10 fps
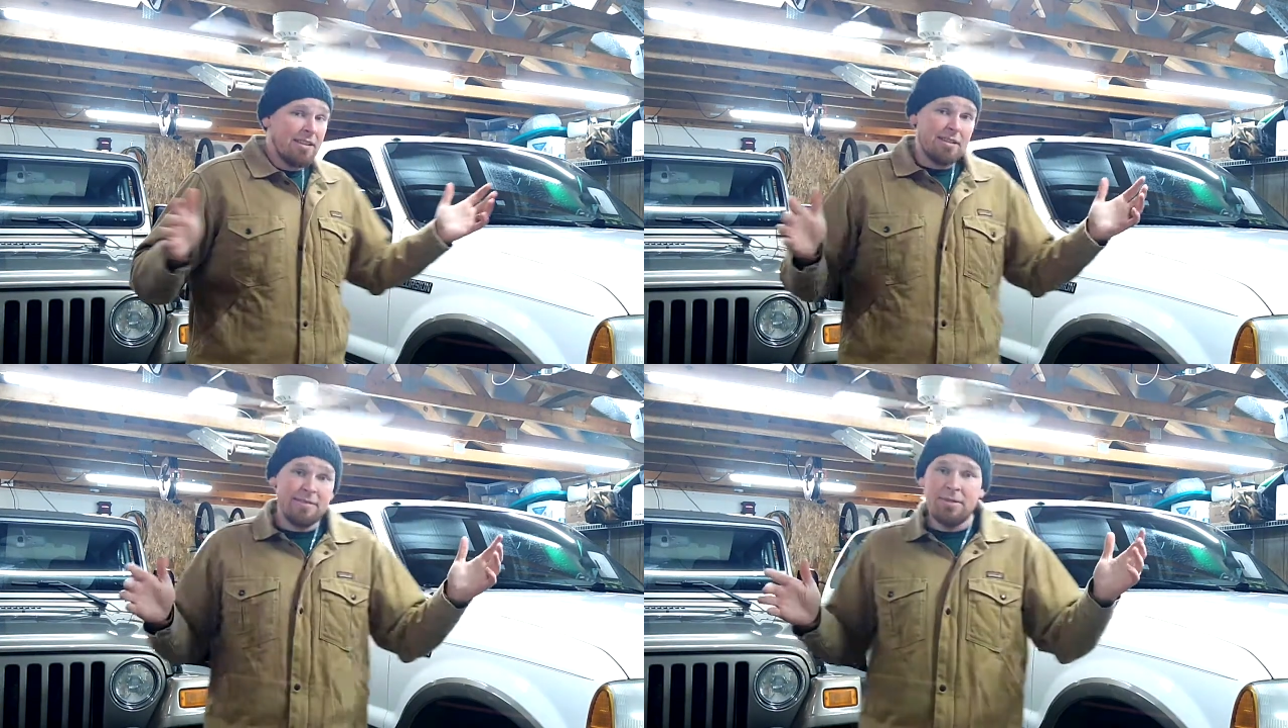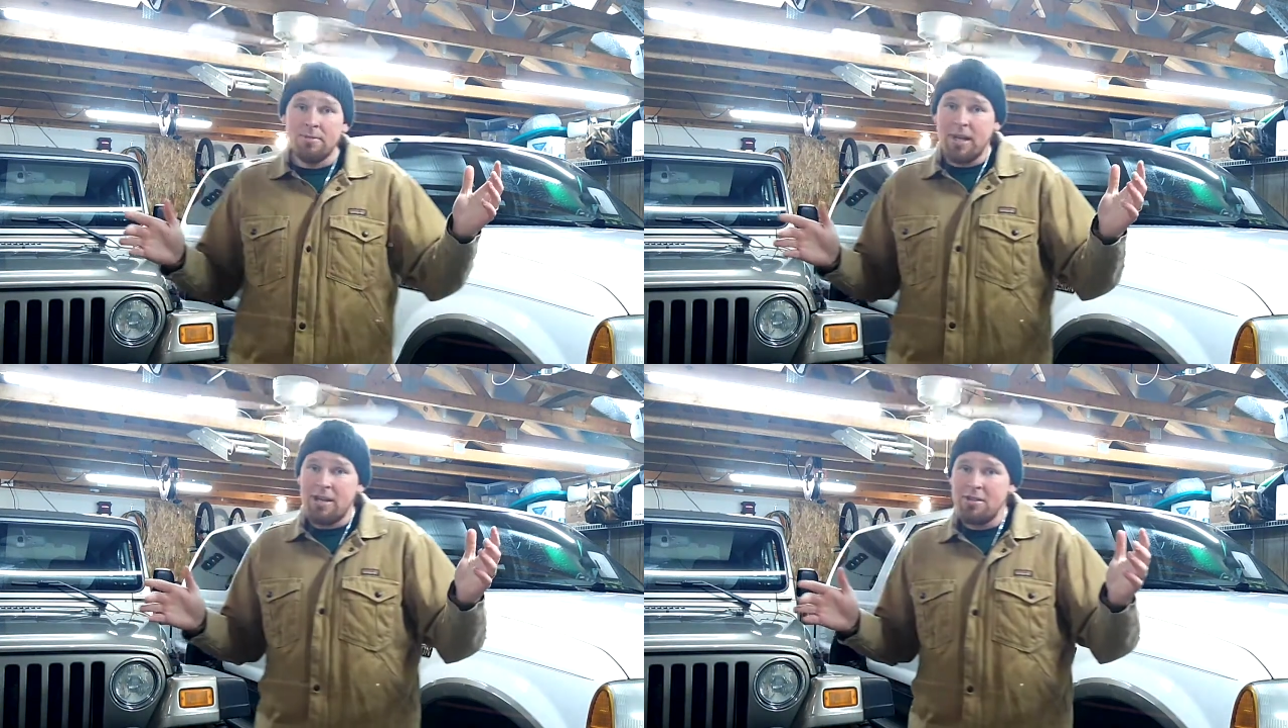on the fuel
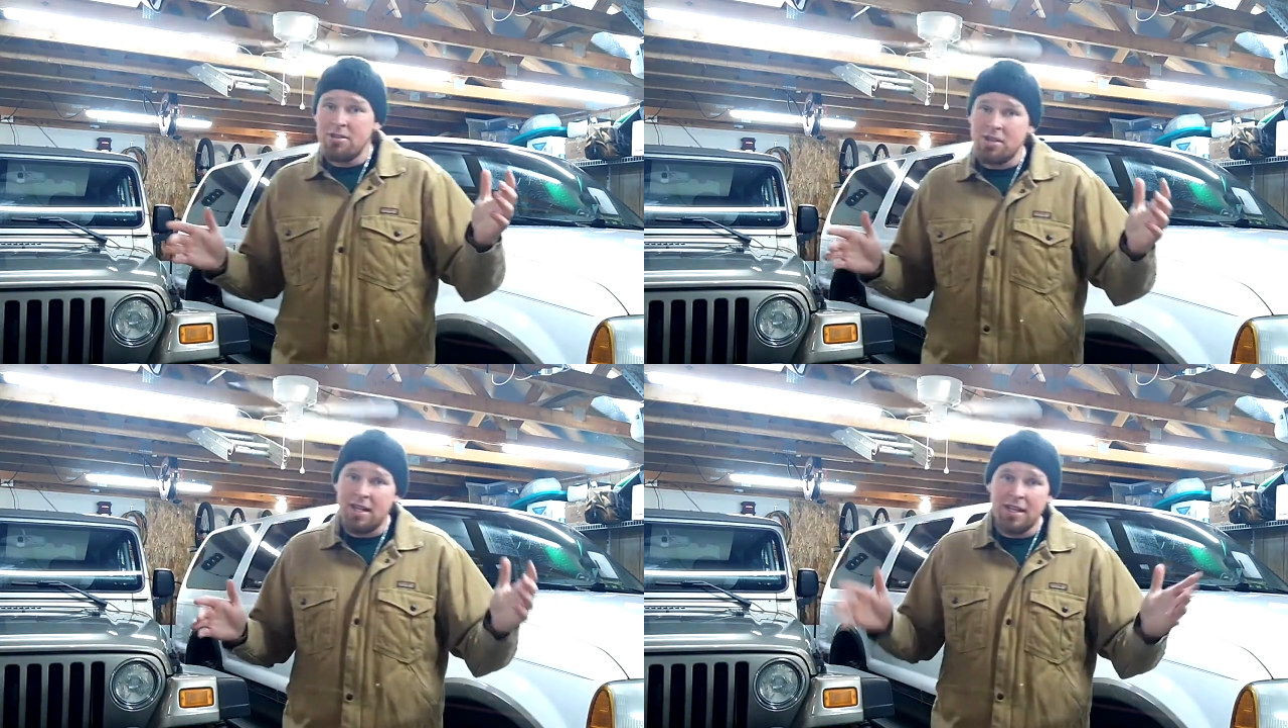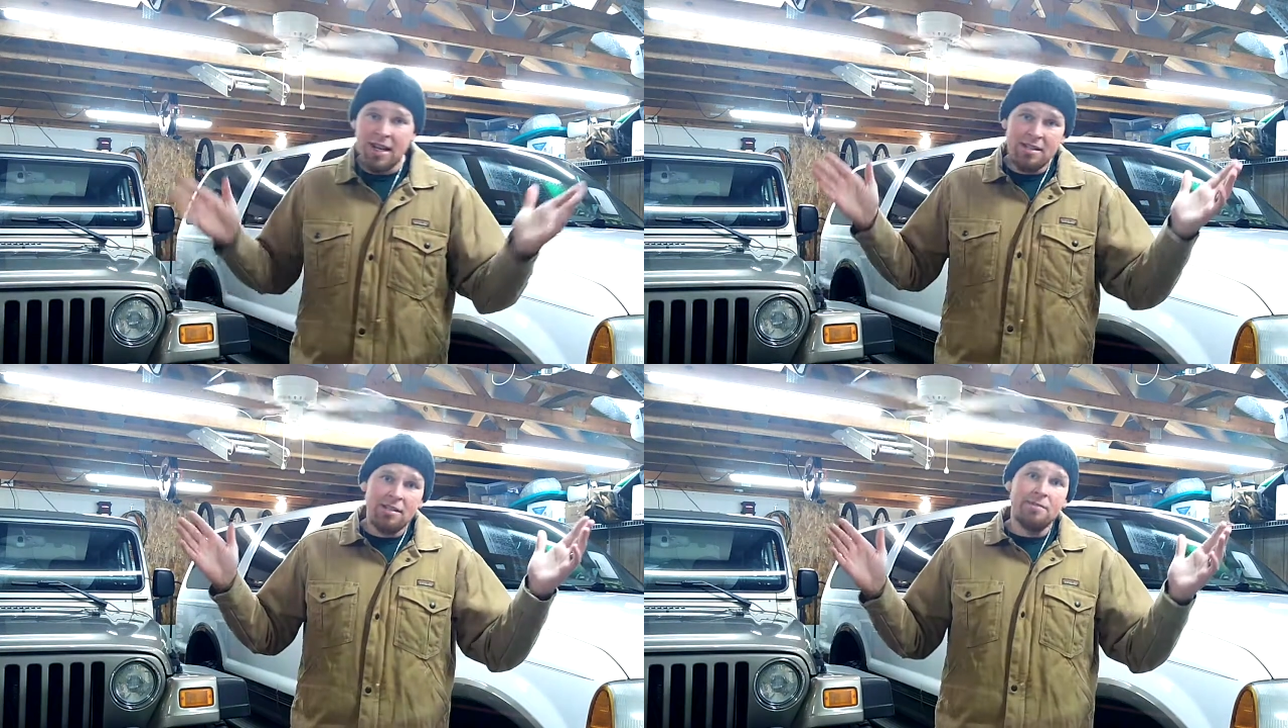mileage, and then
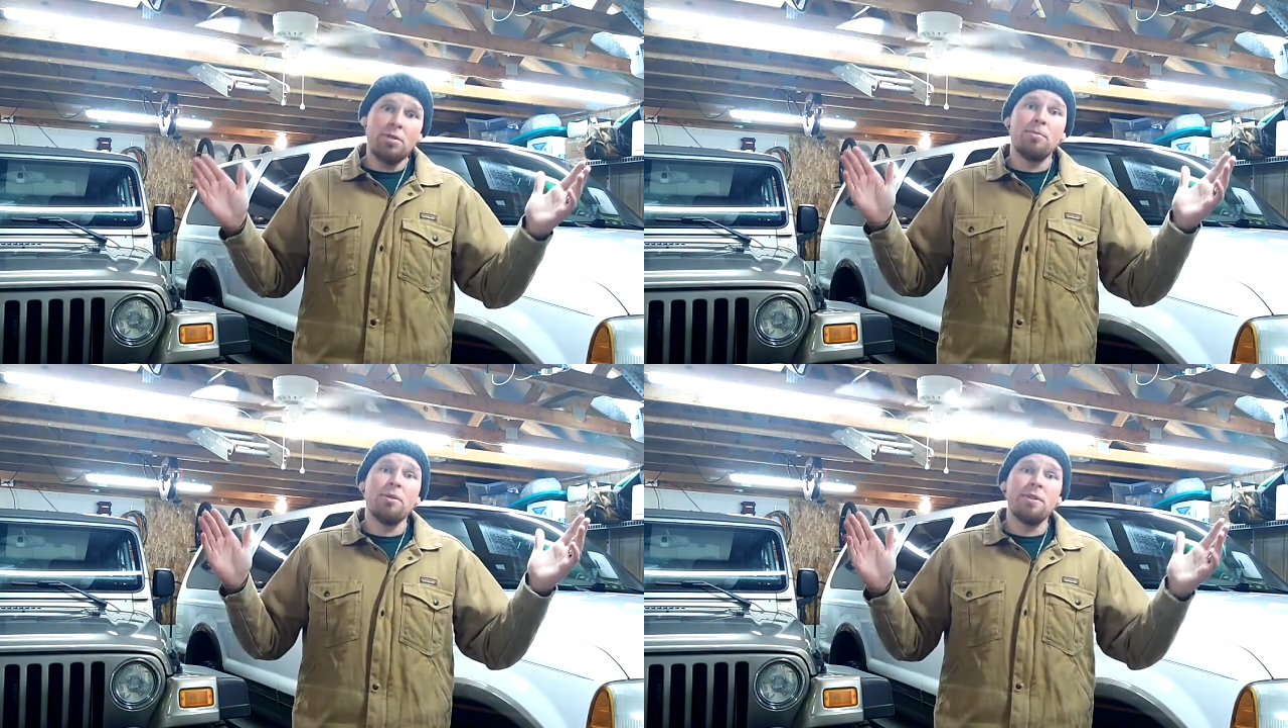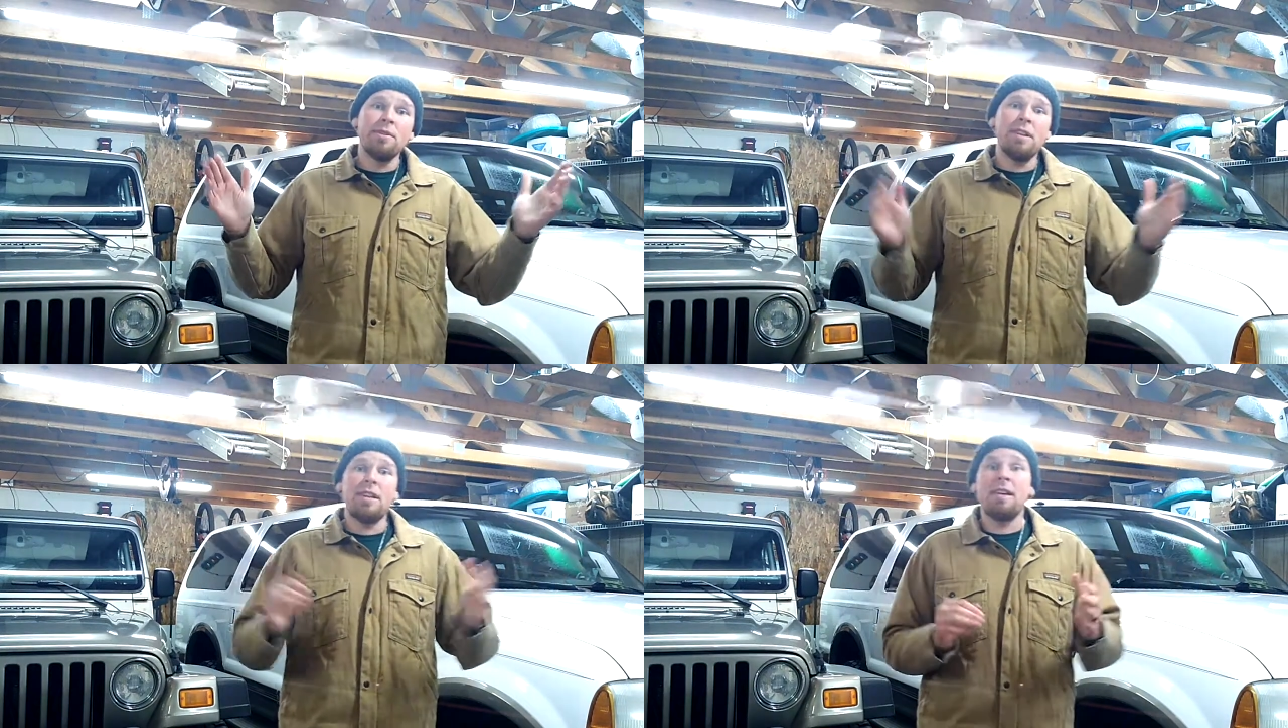I did the Fuel Bowl
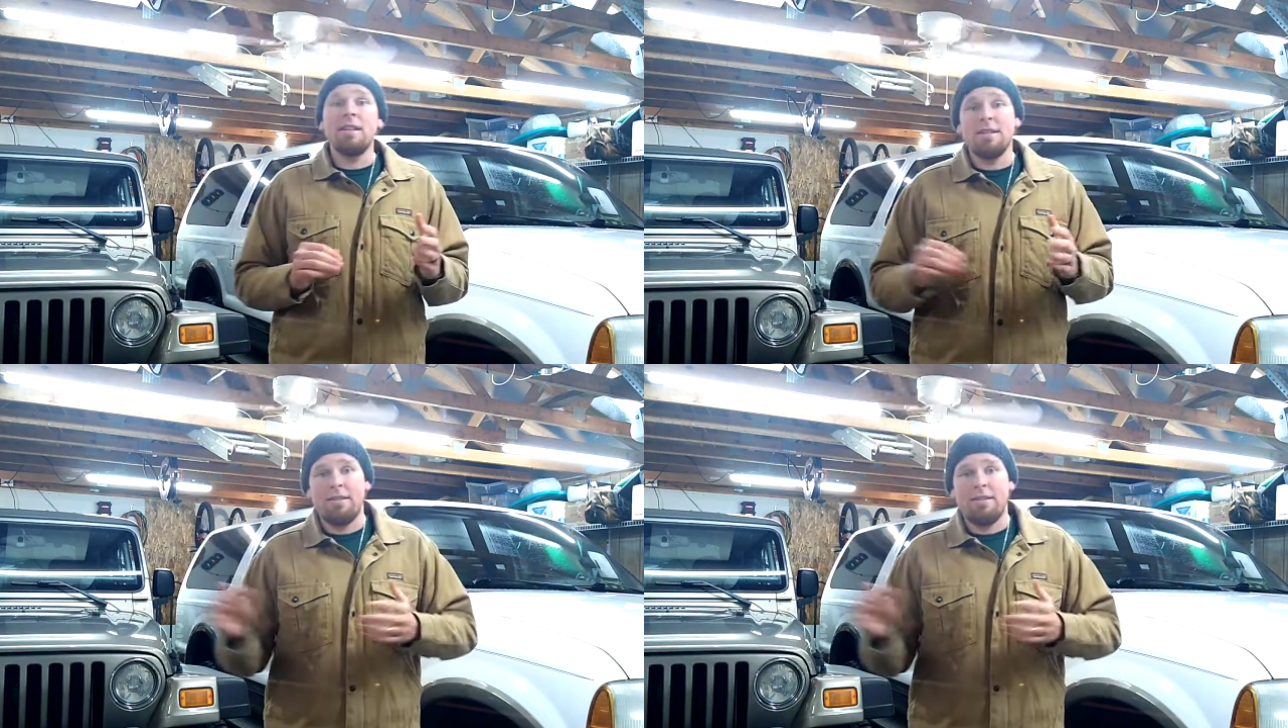Delete kit,